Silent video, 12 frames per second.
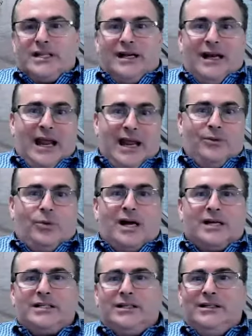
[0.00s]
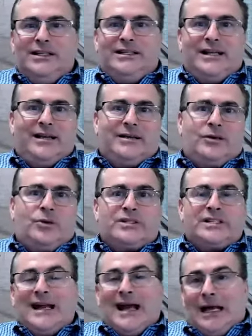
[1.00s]
on hand washing. You need to take a course
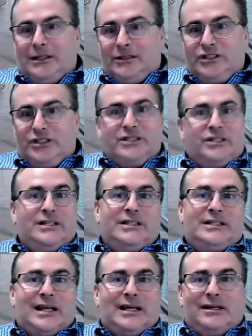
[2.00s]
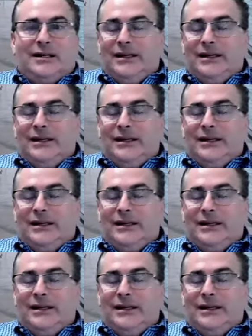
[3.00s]
on allergies. You need to take